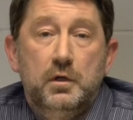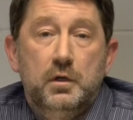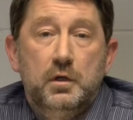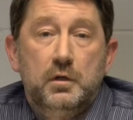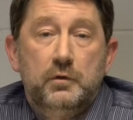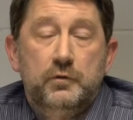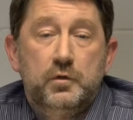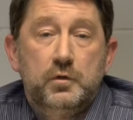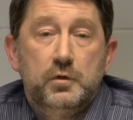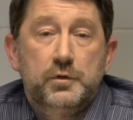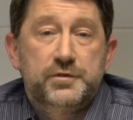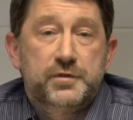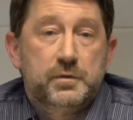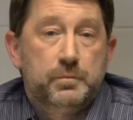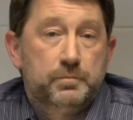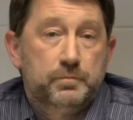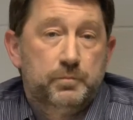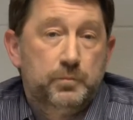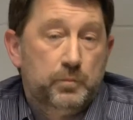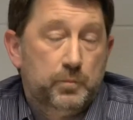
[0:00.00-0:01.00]
And of course
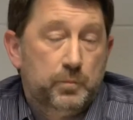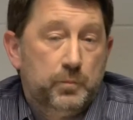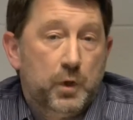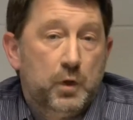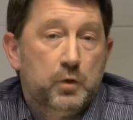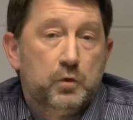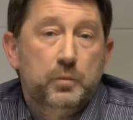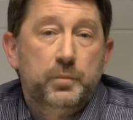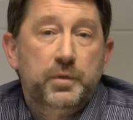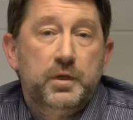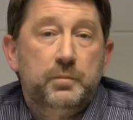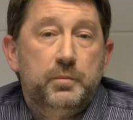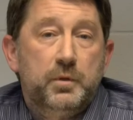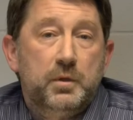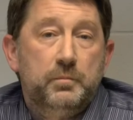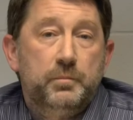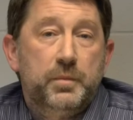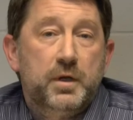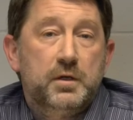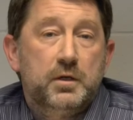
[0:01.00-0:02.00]
the local people
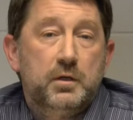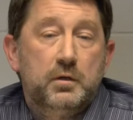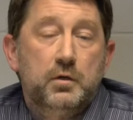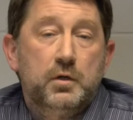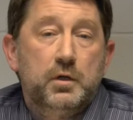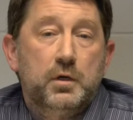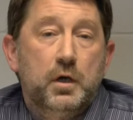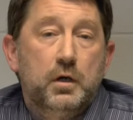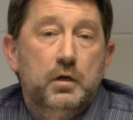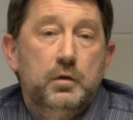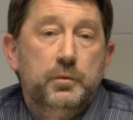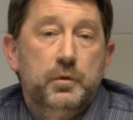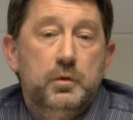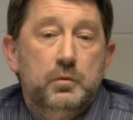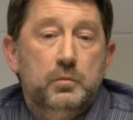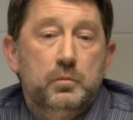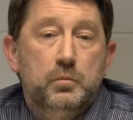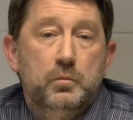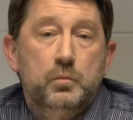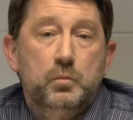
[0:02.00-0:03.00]
in Benderloch and
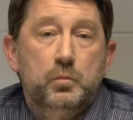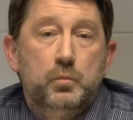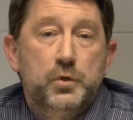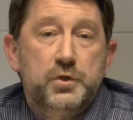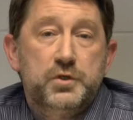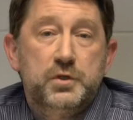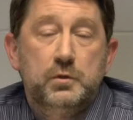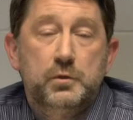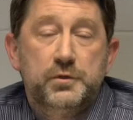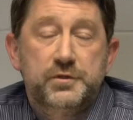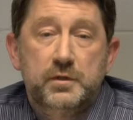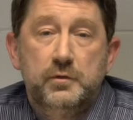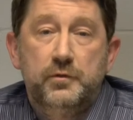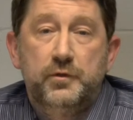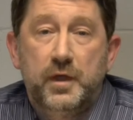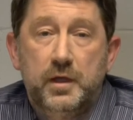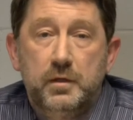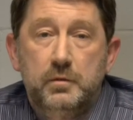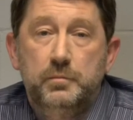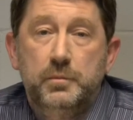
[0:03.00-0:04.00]
Oban we should also
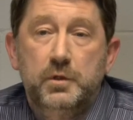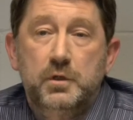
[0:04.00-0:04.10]
thank,